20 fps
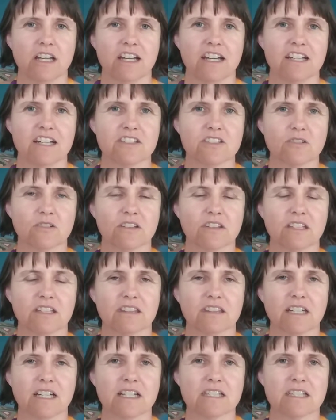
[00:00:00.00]
And so I
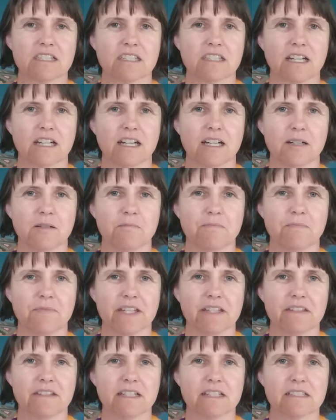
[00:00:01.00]
think that's
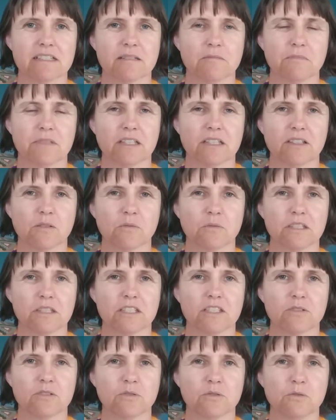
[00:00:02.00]
something that
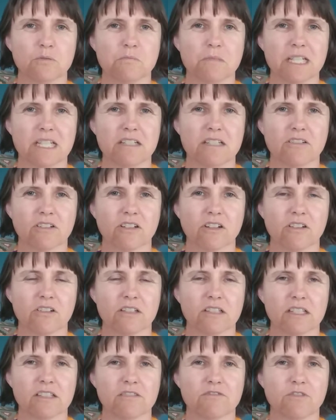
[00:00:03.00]
really caught me, not
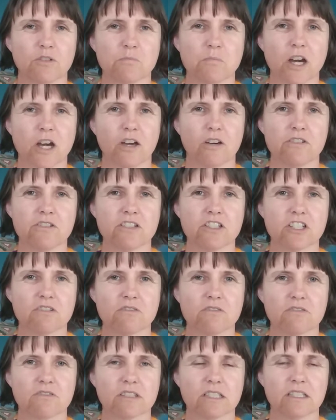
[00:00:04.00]
only for my own
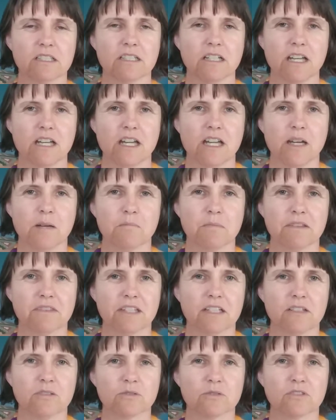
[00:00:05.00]
children, but
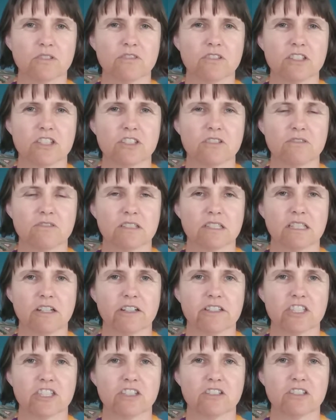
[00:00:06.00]
then also the children in
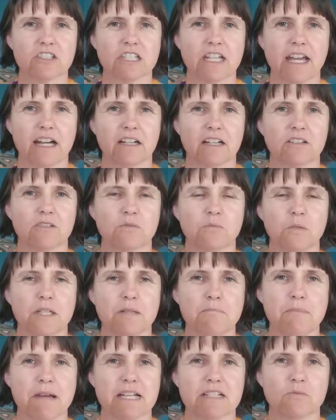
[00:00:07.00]
our church. How could we
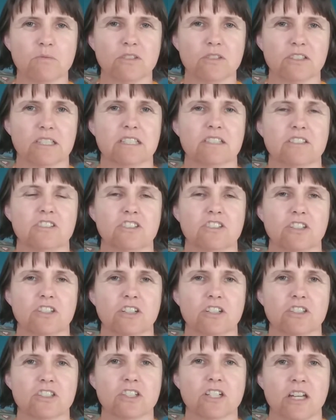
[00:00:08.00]
best work as a
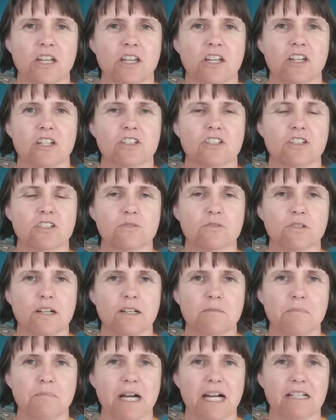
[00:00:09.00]
church to try
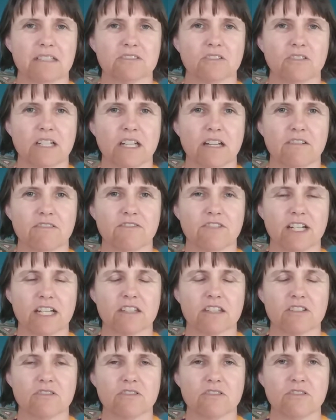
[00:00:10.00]
and pass on our
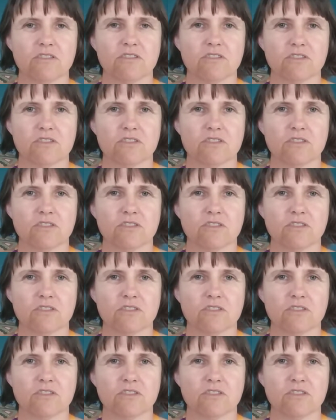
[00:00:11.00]
faith to